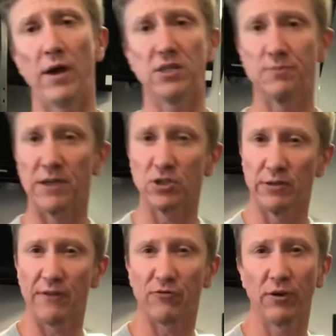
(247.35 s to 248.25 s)
Just make sure
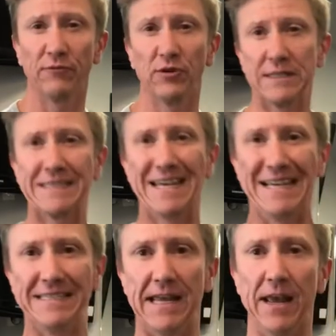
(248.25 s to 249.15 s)
that front foot
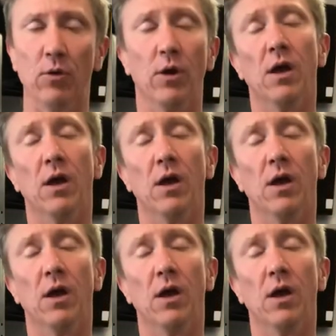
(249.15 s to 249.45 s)
stays down.